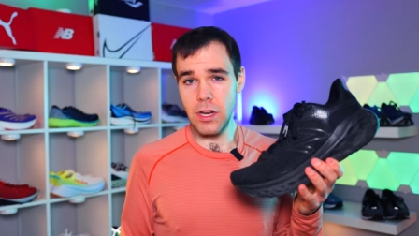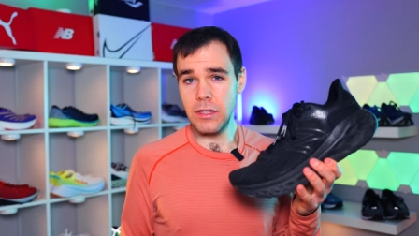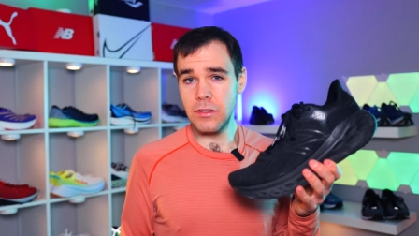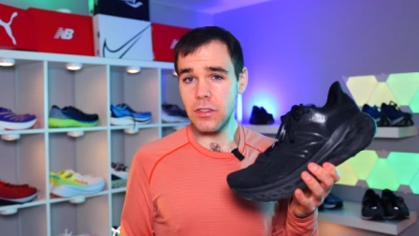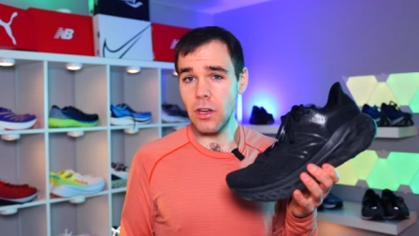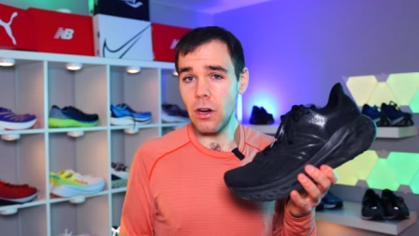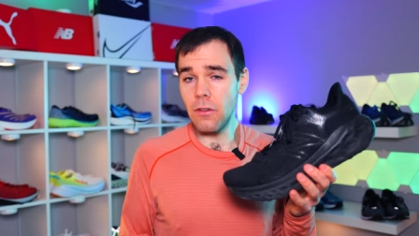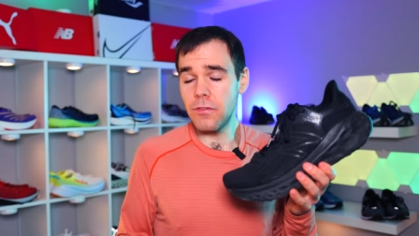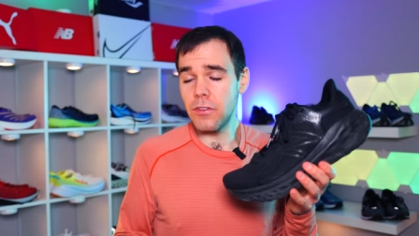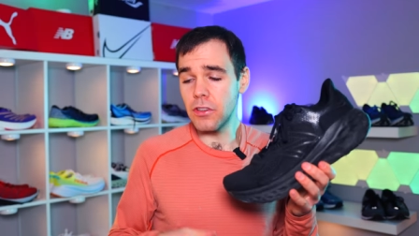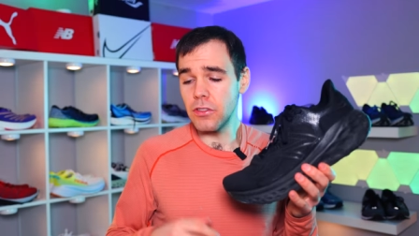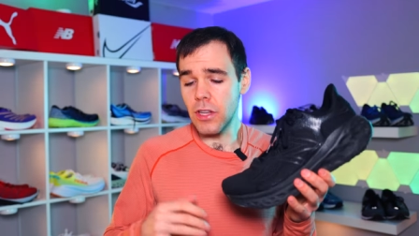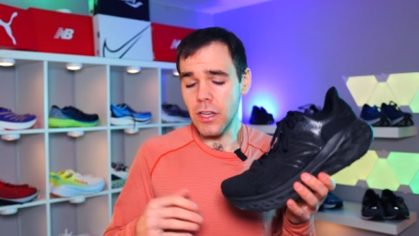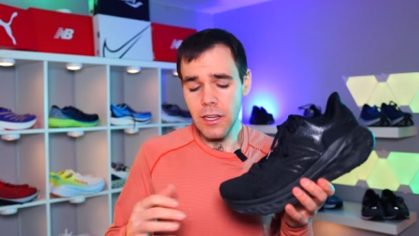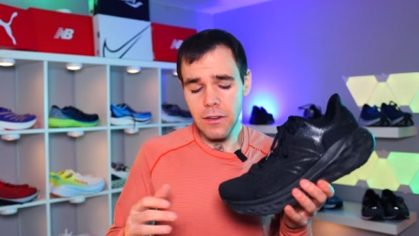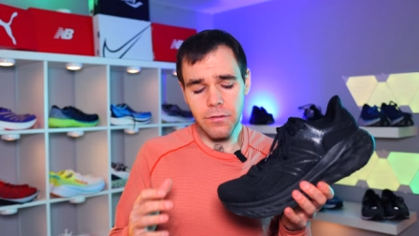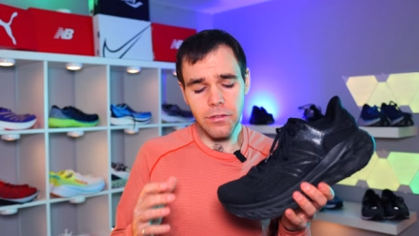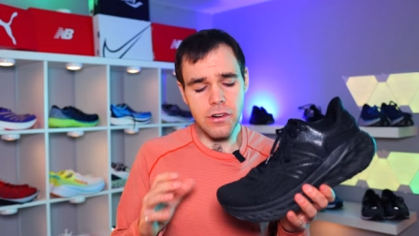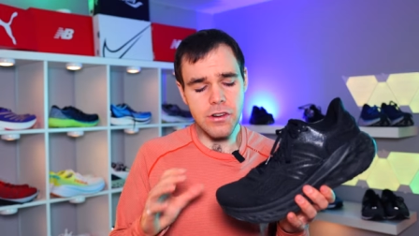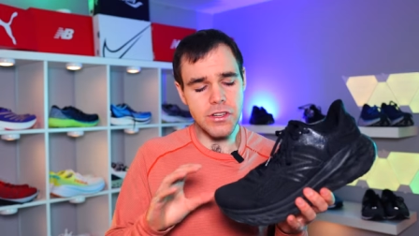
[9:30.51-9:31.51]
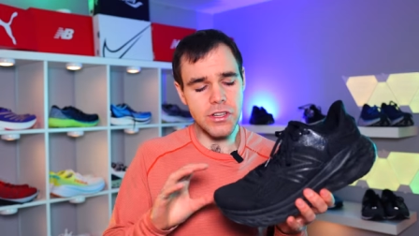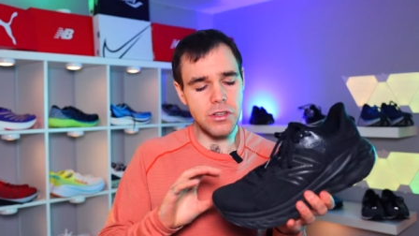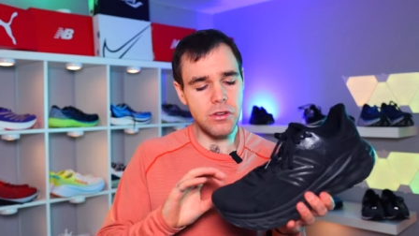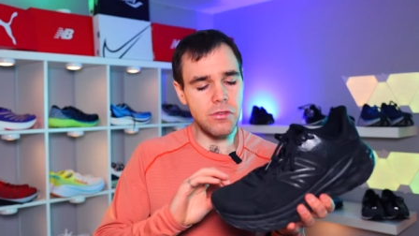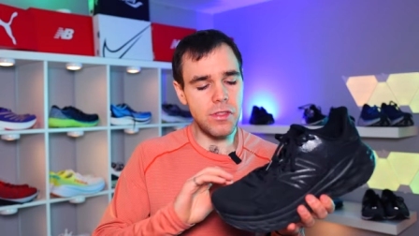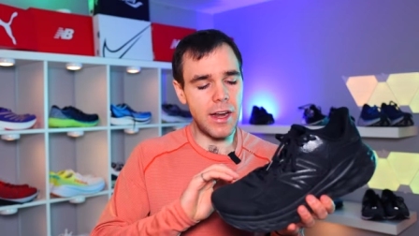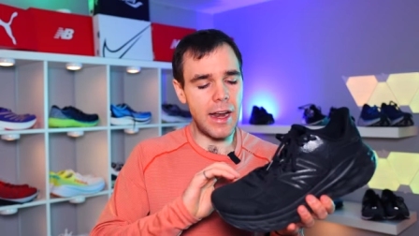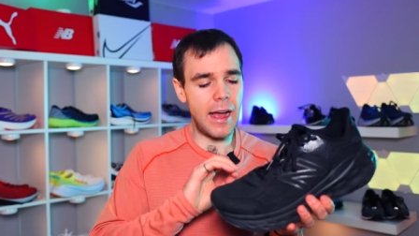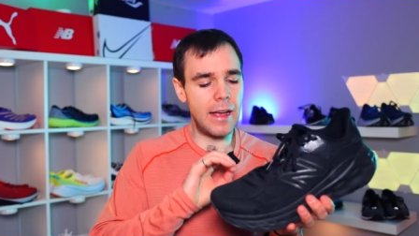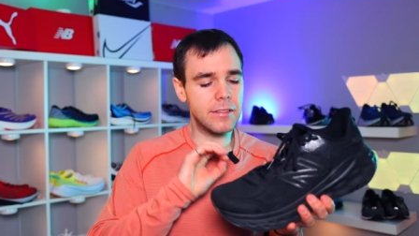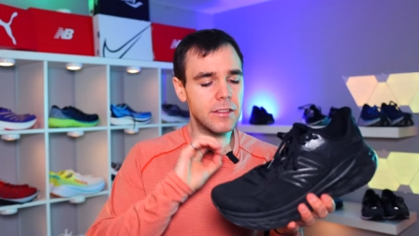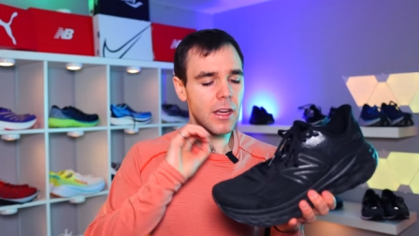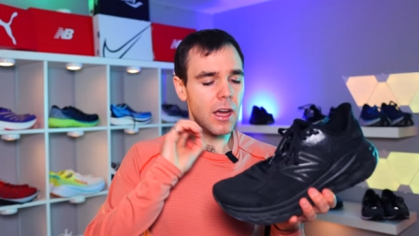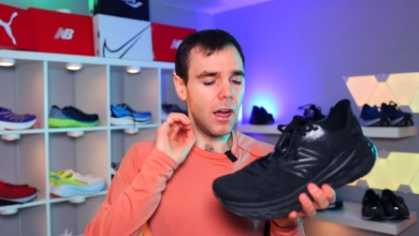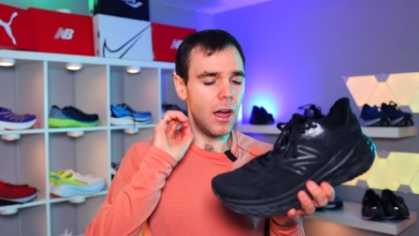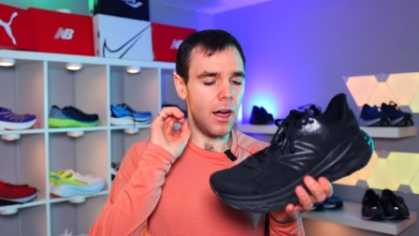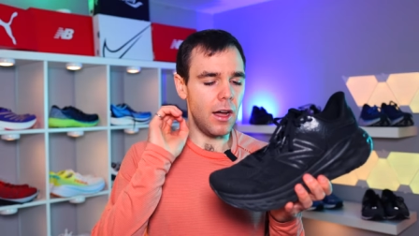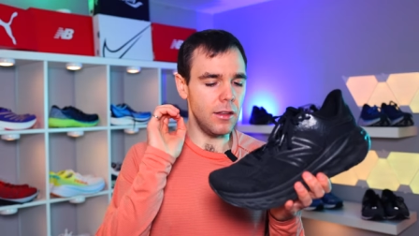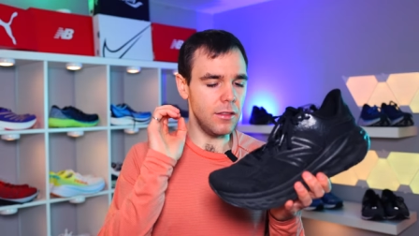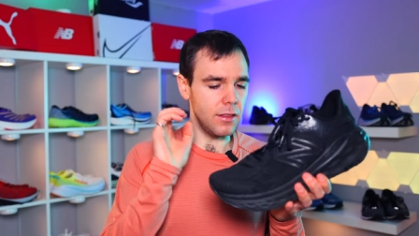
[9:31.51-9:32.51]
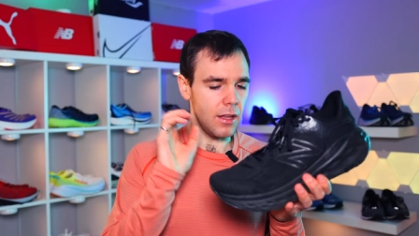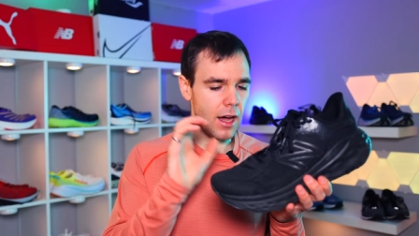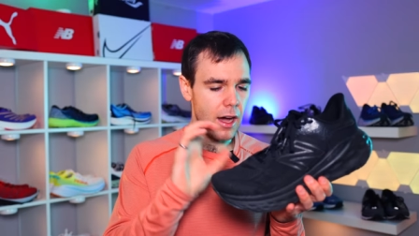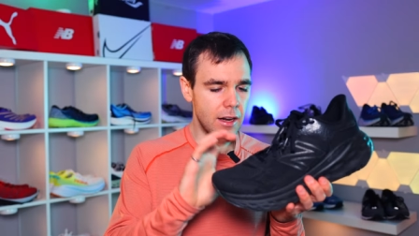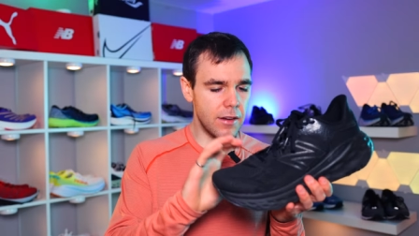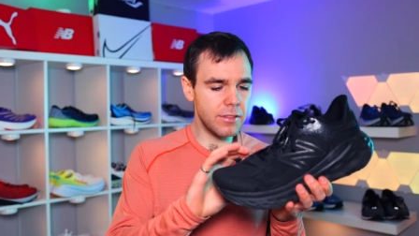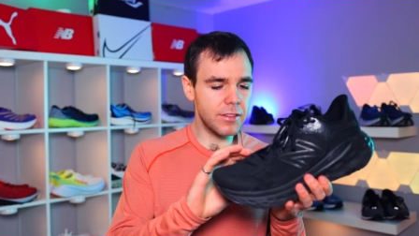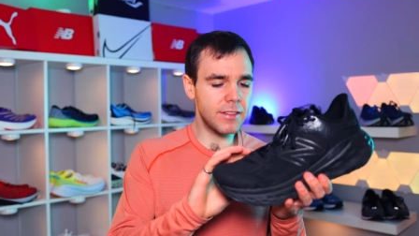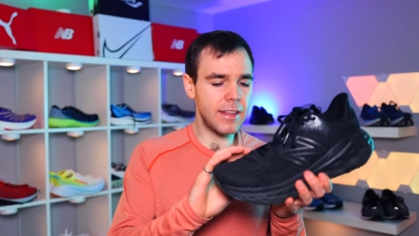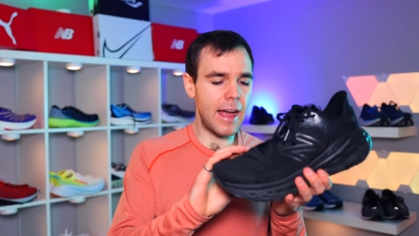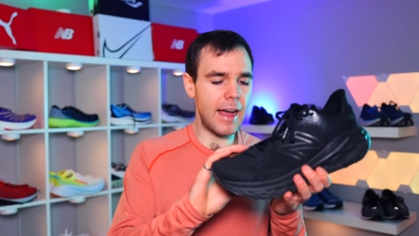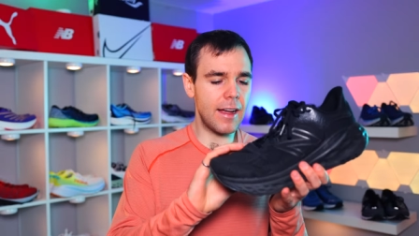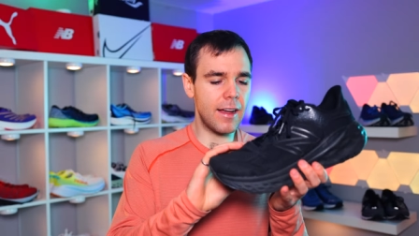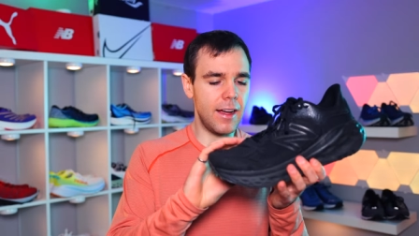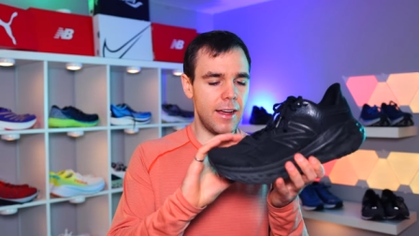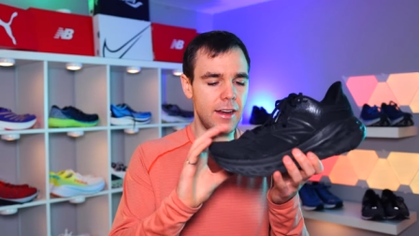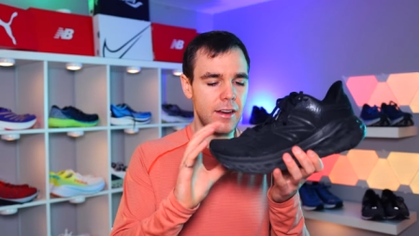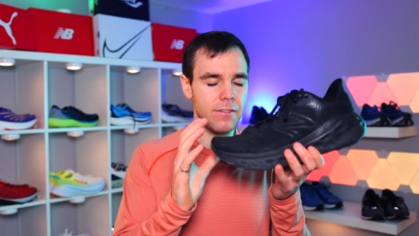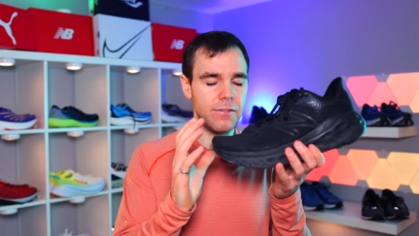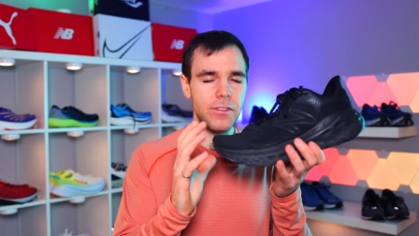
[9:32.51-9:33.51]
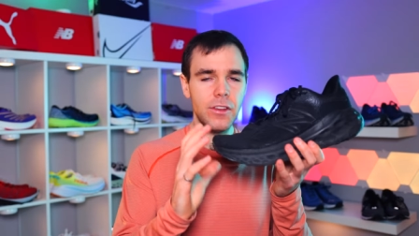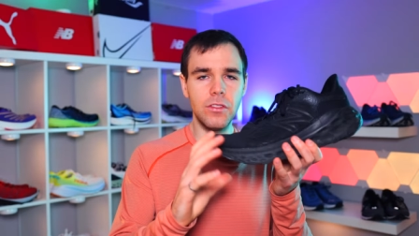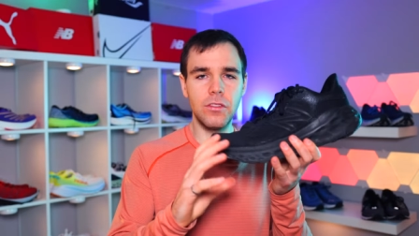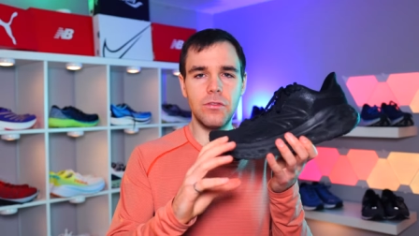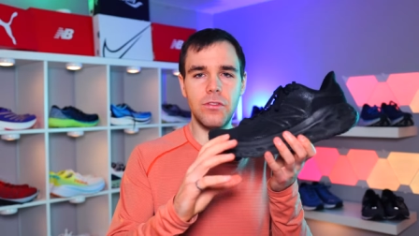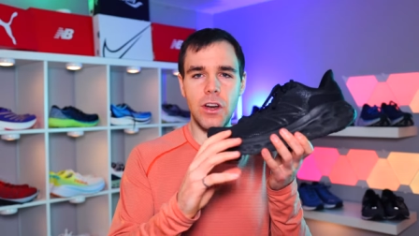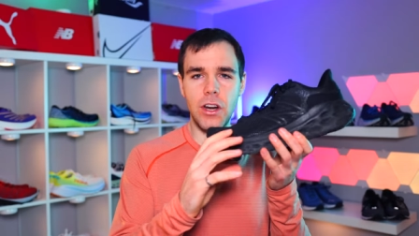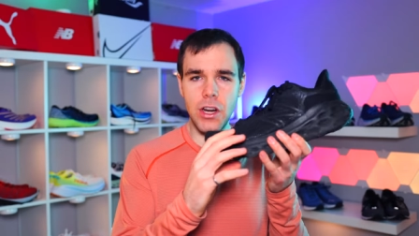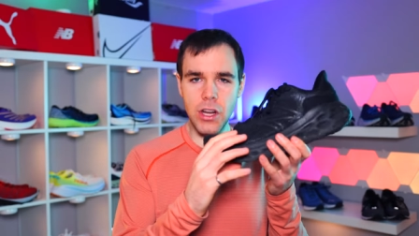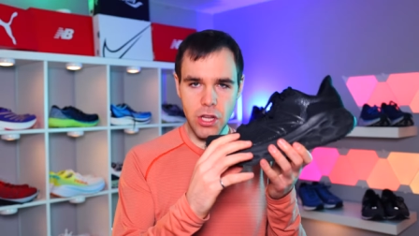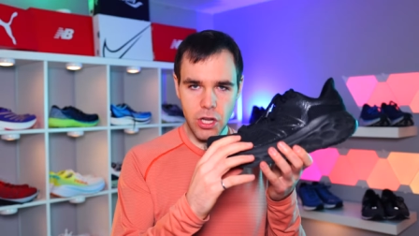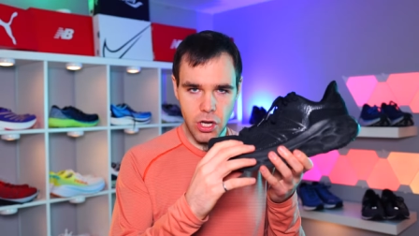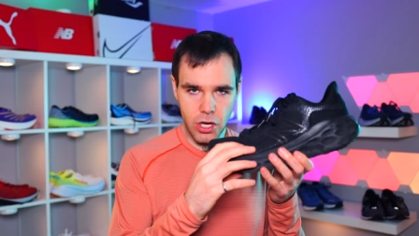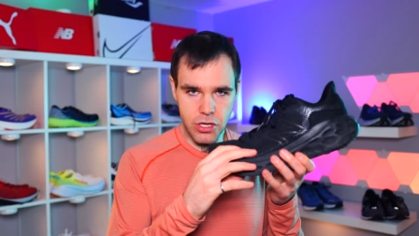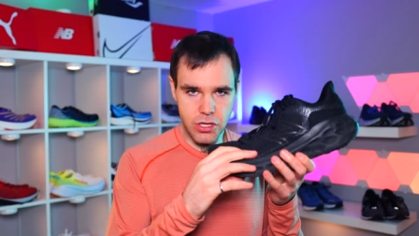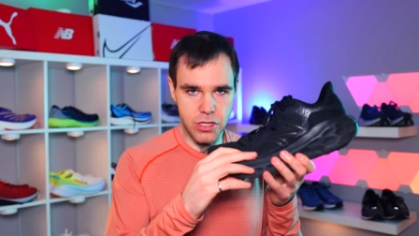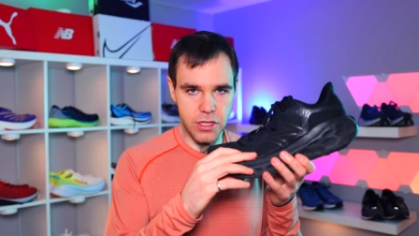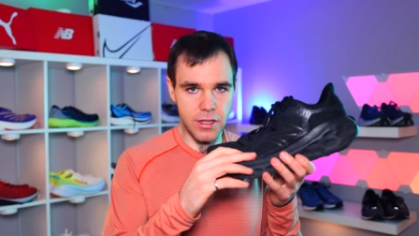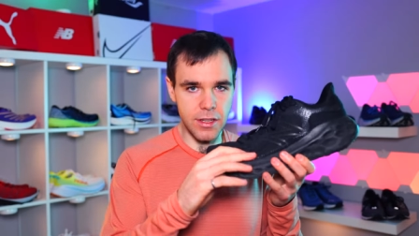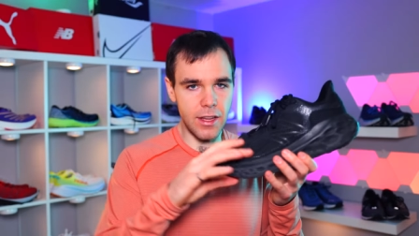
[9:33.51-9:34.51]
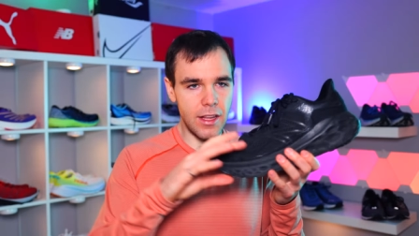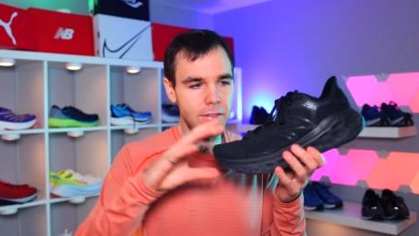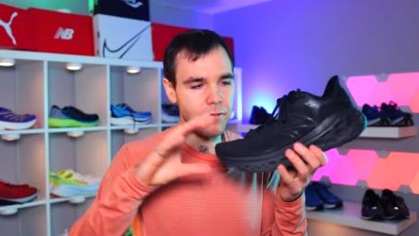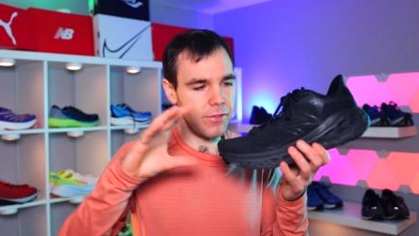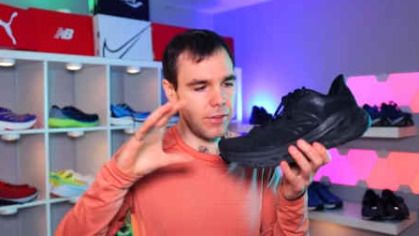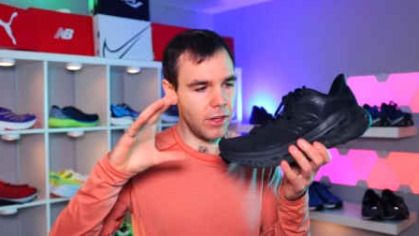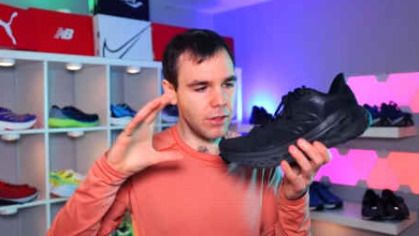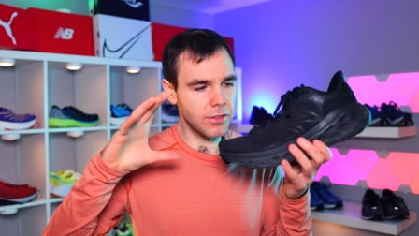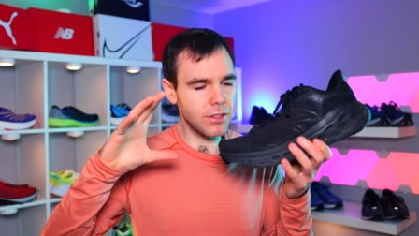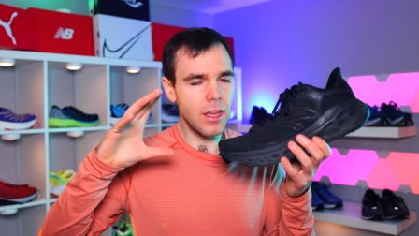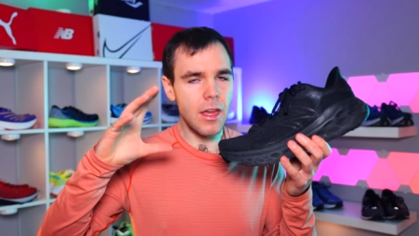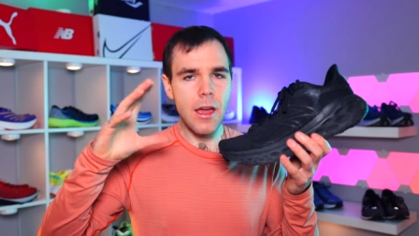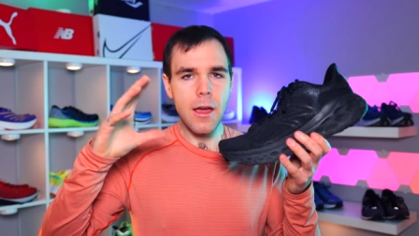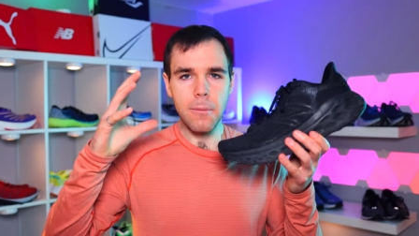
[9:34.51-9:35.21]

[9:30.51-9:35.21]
So if you're looking for a shoe that has a lot of stack height, it feels very cushioned, it feels